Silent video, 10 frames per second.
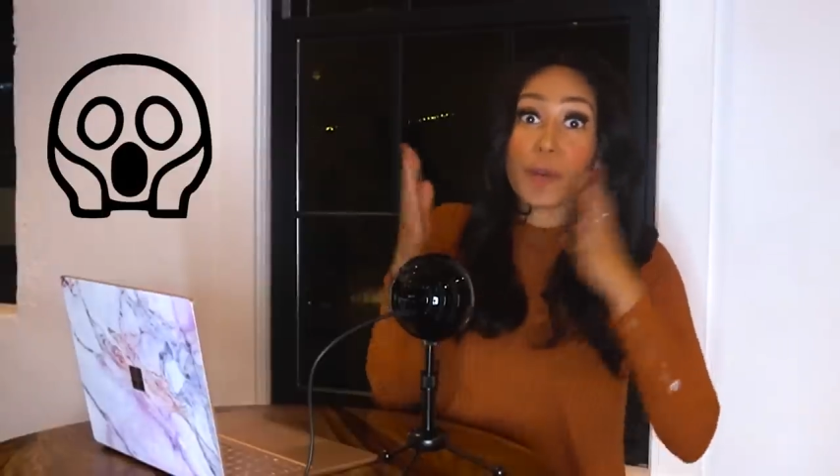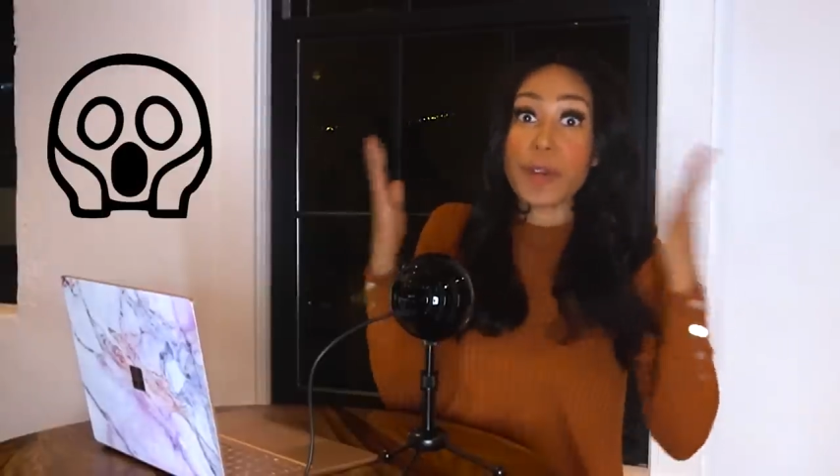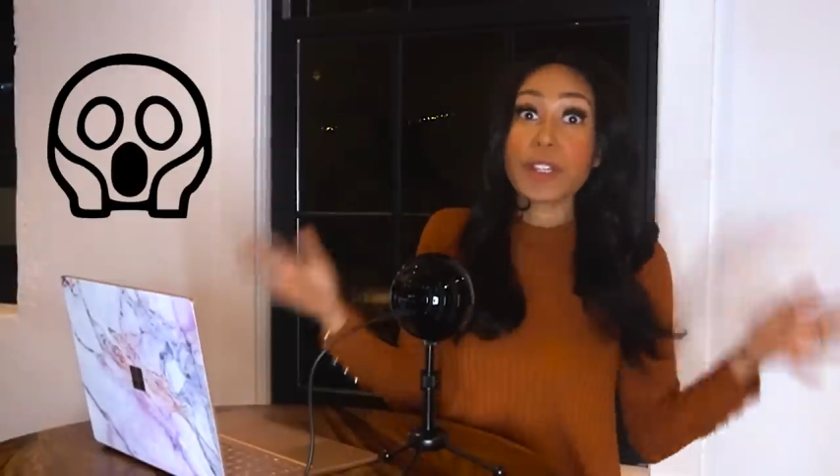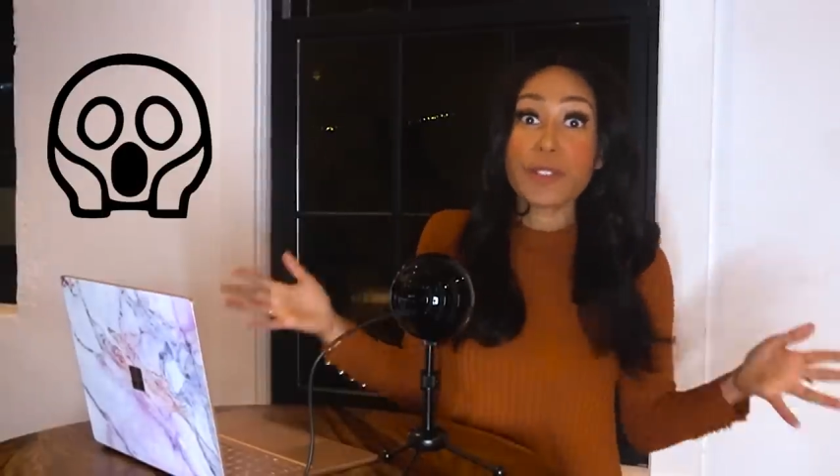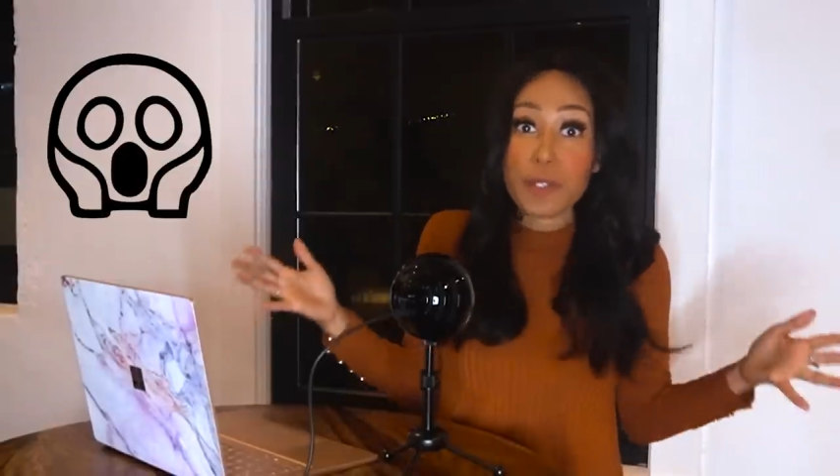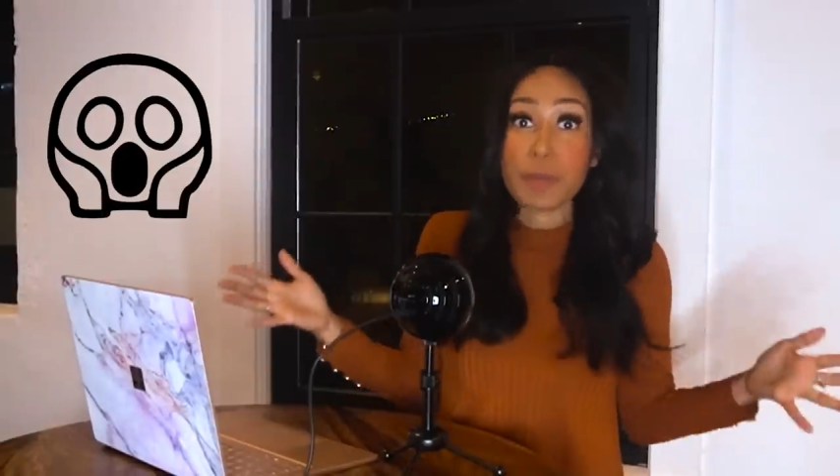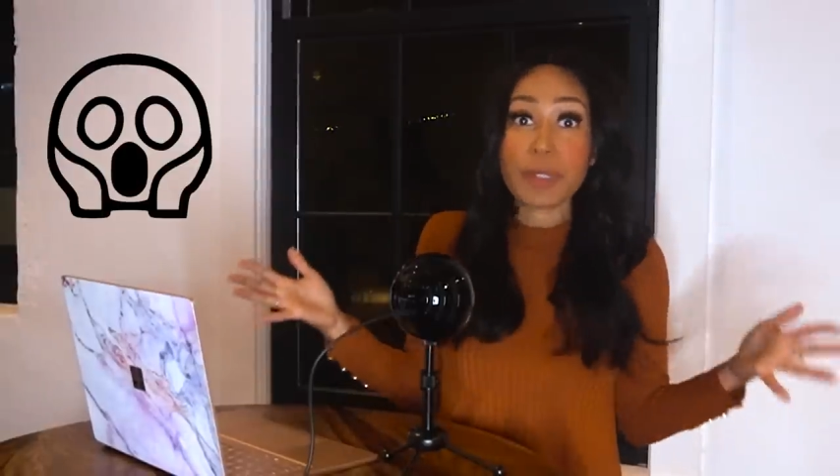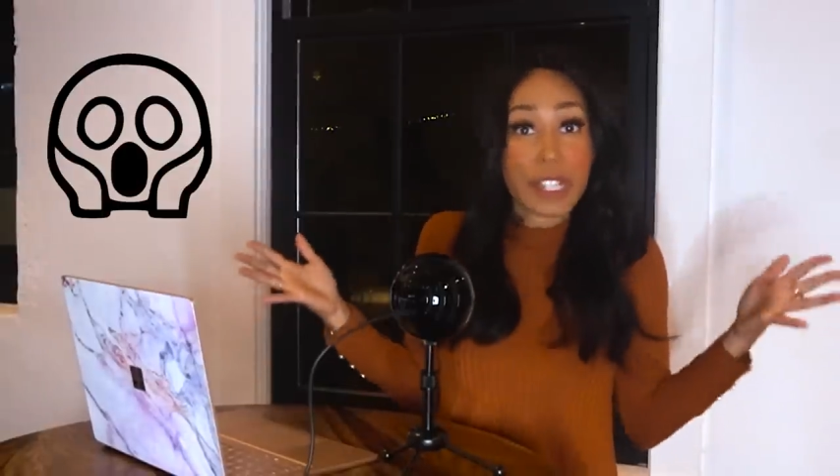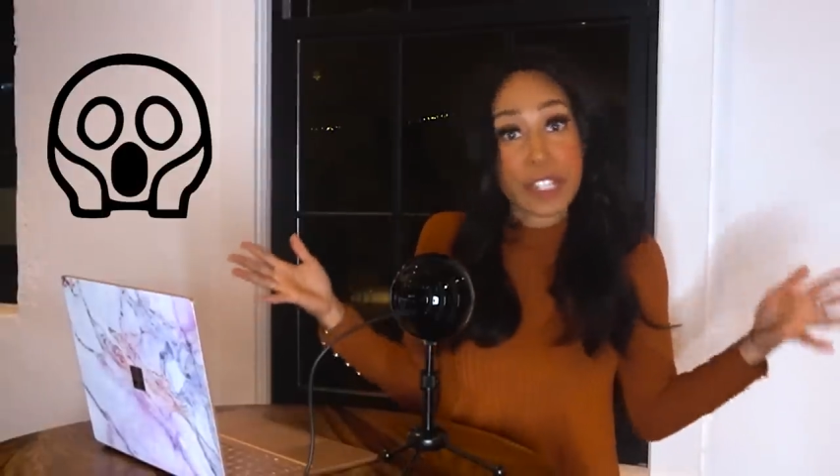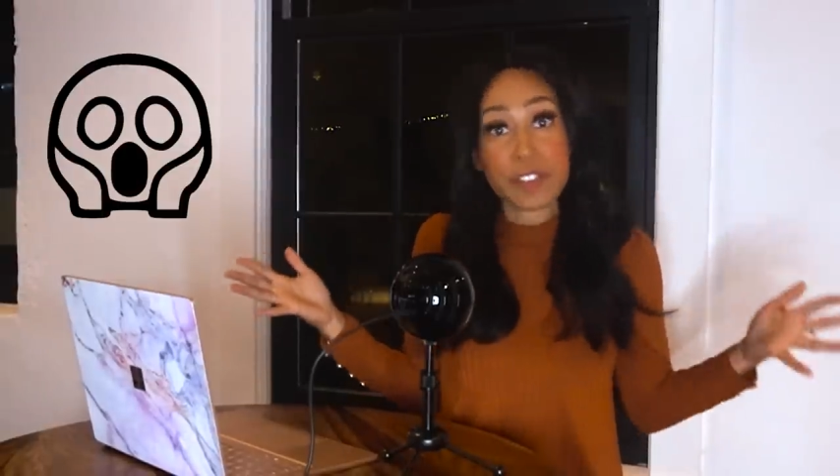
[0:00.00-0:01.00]
What do you do to
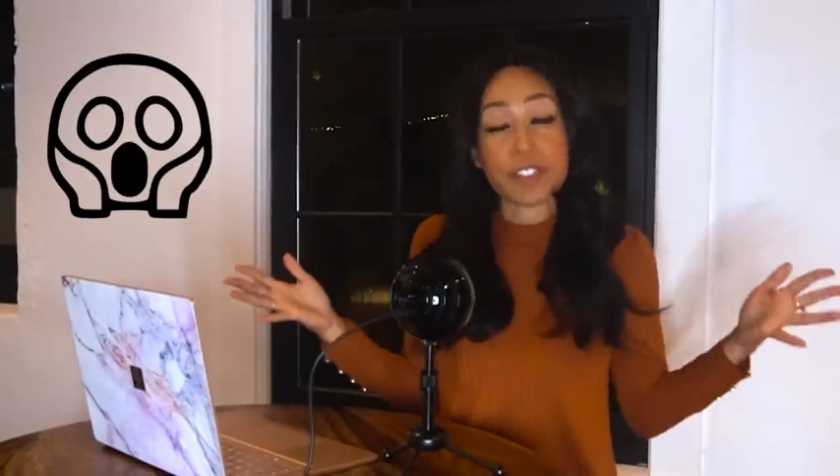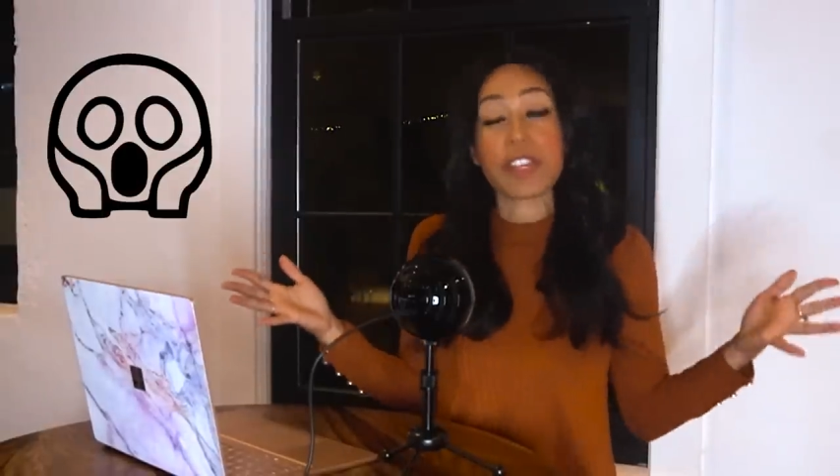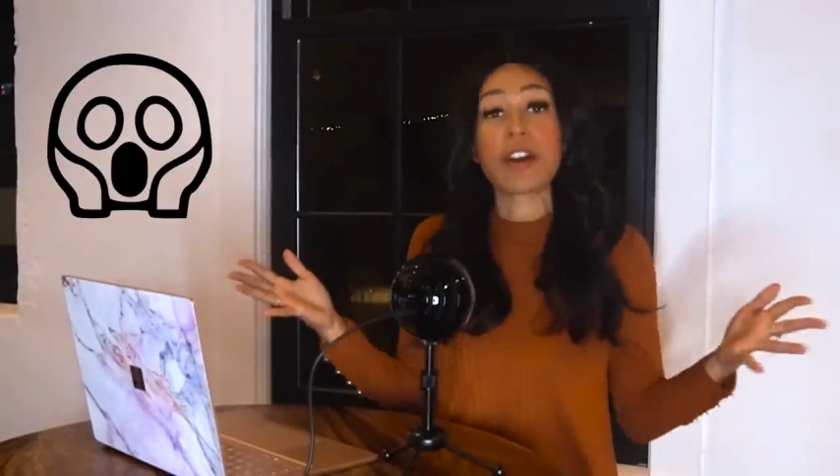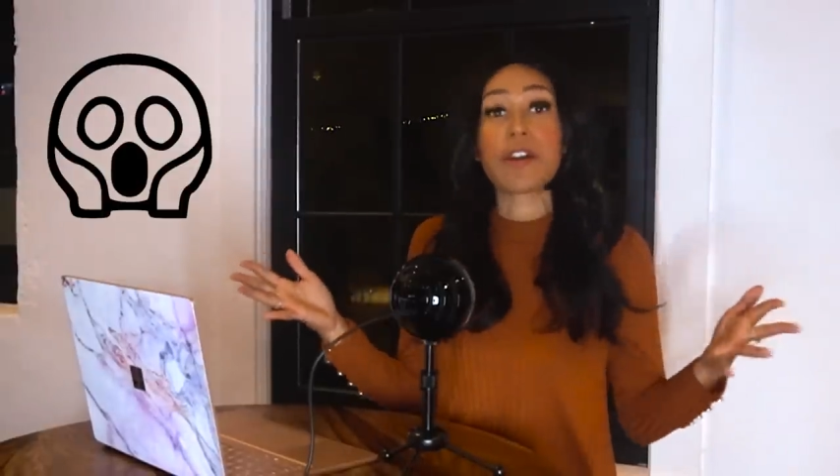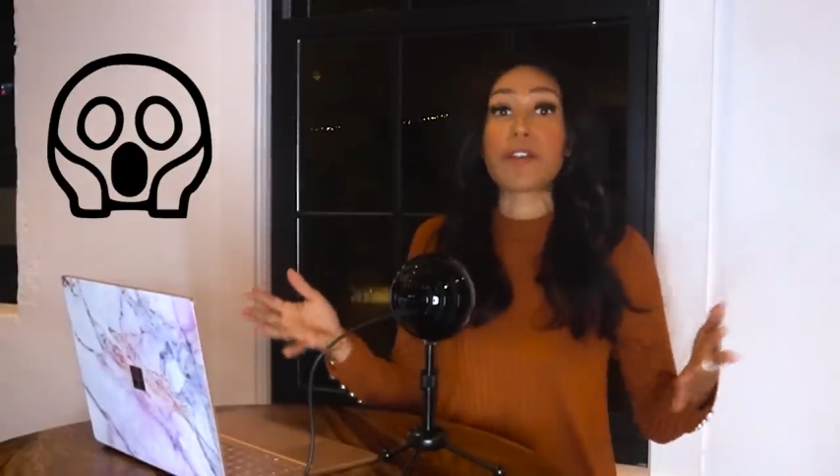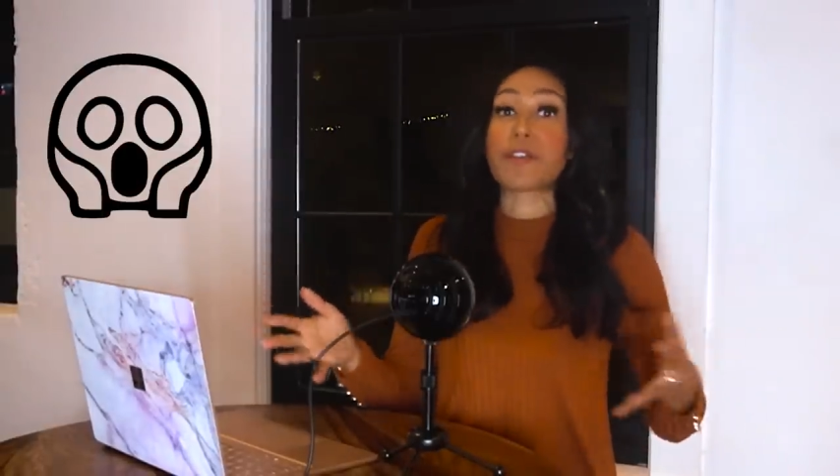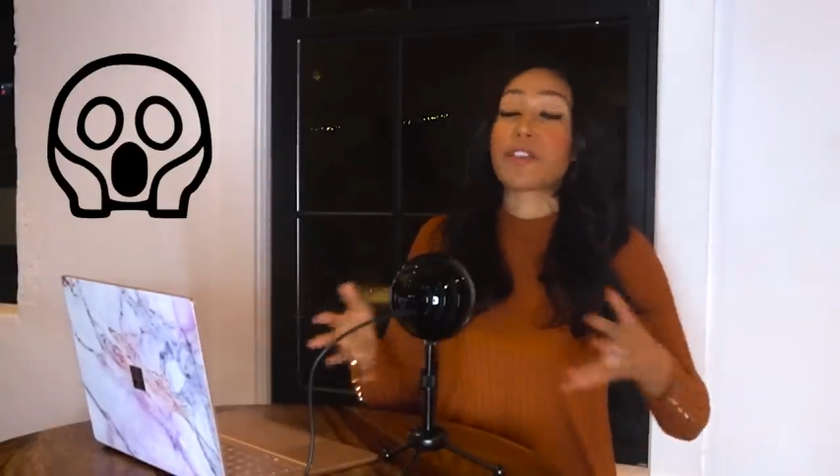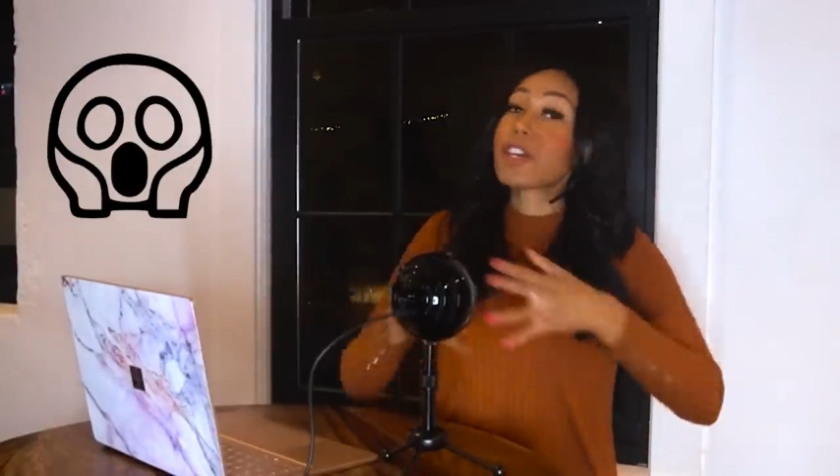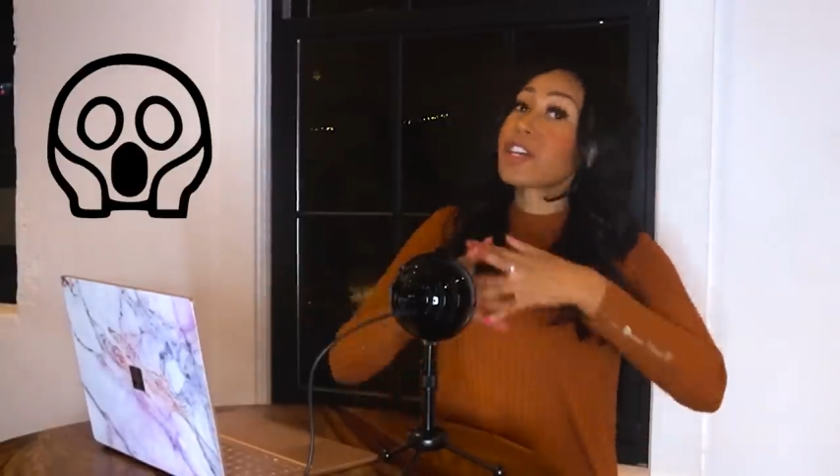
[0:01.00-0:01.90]
protect yourself?